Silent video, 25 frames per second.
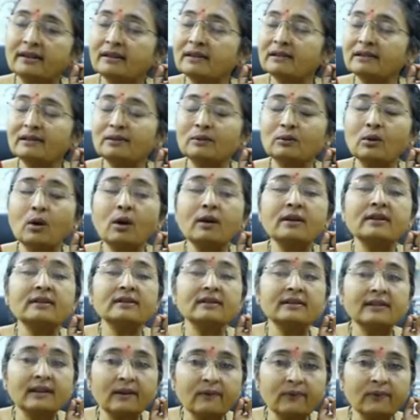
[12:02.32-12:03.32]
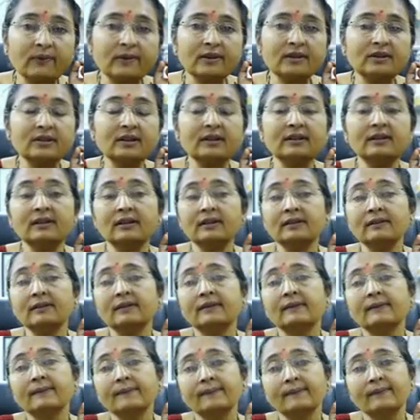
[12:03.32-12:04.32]
is not sufficient in
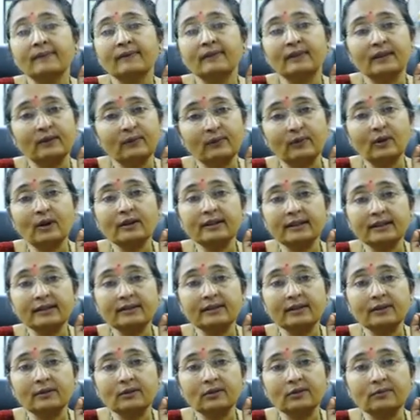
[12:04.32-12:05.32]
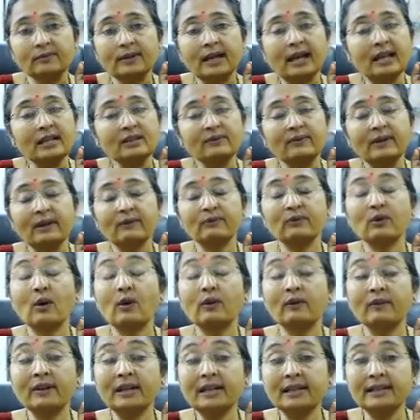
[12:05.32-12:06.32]
nephrotic syndrome. As we have
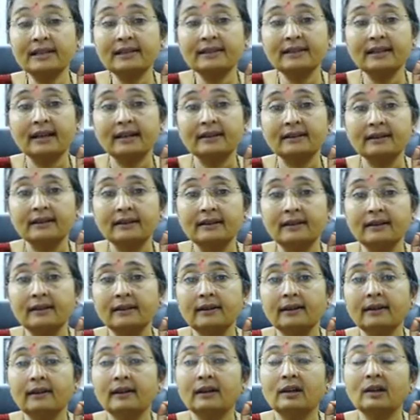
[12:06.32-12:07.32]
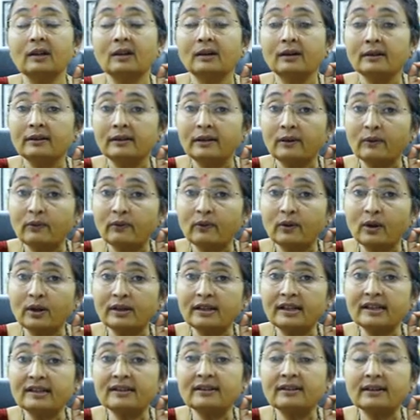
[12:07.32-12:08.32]
already said,
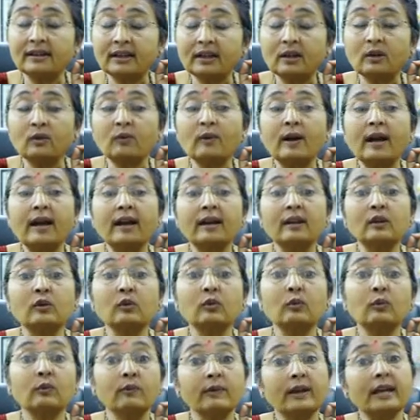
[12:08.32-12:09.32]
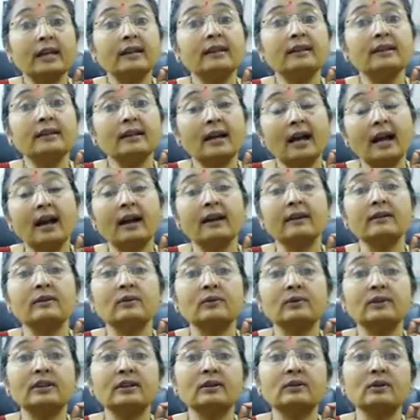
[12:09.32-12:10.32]
nephrotics require very high
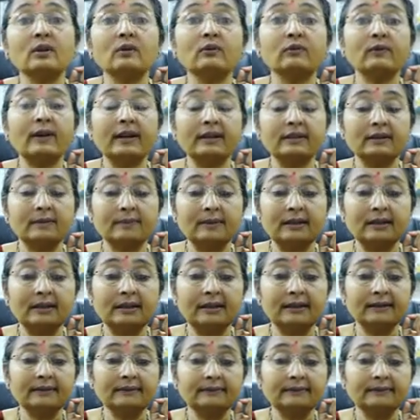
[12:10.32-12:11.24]
doses of vitamin D.